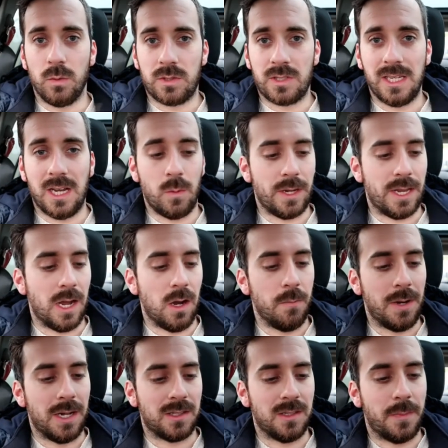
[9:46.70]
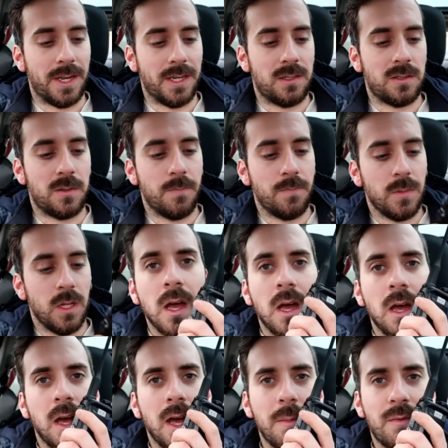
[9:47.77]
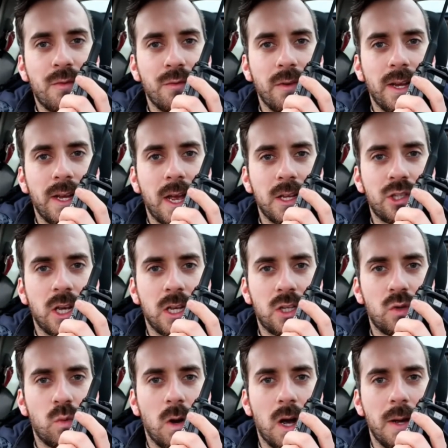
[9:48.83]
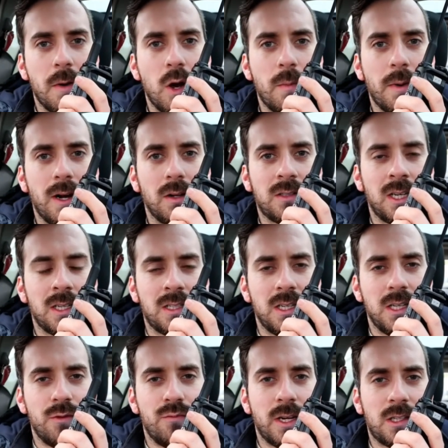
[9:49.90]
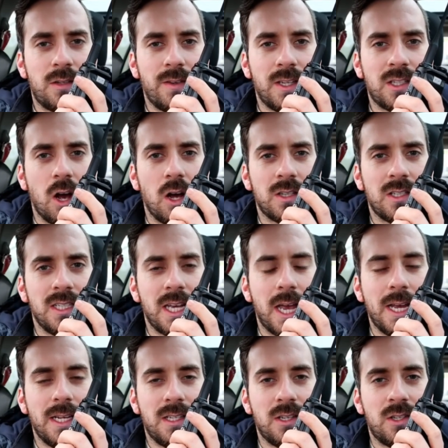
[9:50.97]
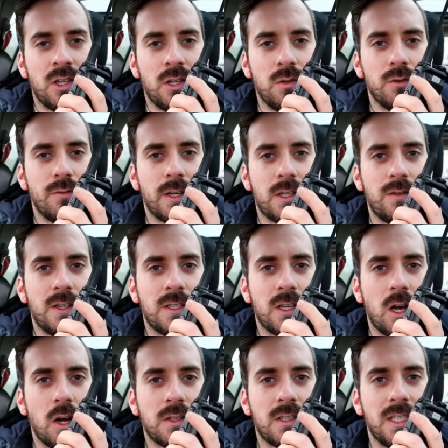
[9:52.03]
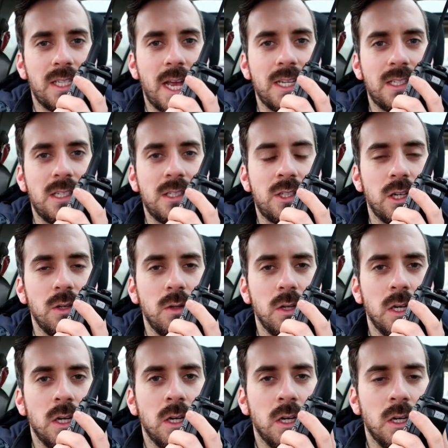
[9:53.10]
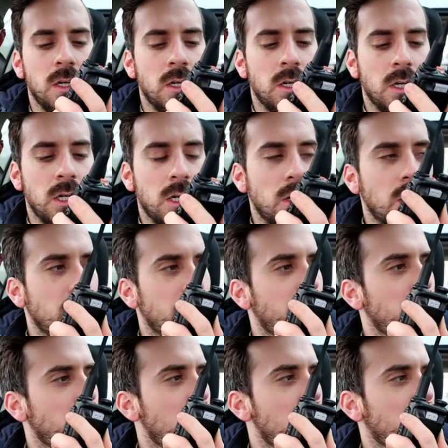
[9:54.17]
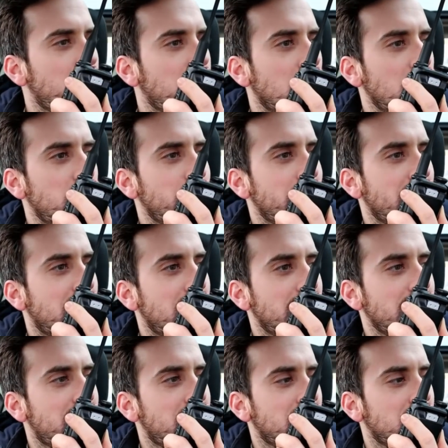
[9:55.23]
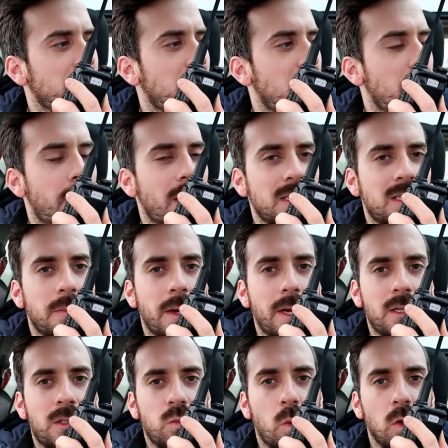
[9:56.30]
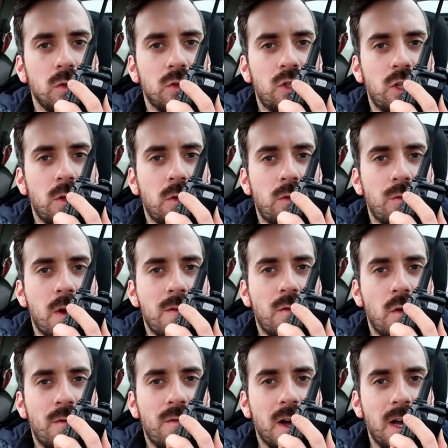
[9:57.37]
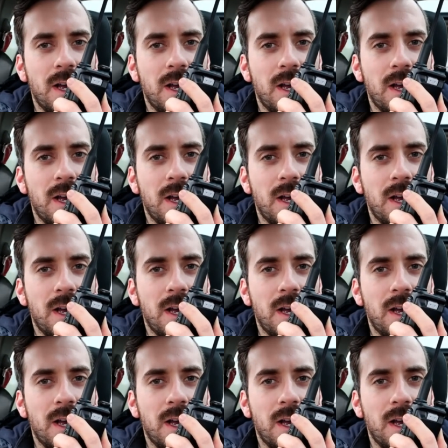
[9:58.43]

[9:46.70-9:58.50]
but we'll see how we get on back to base. M3HHY Mobile testing the Retevis RT82, the Retevis RT82 from Werneth Low in Hyde, uh, back to base, 2, one M3HHY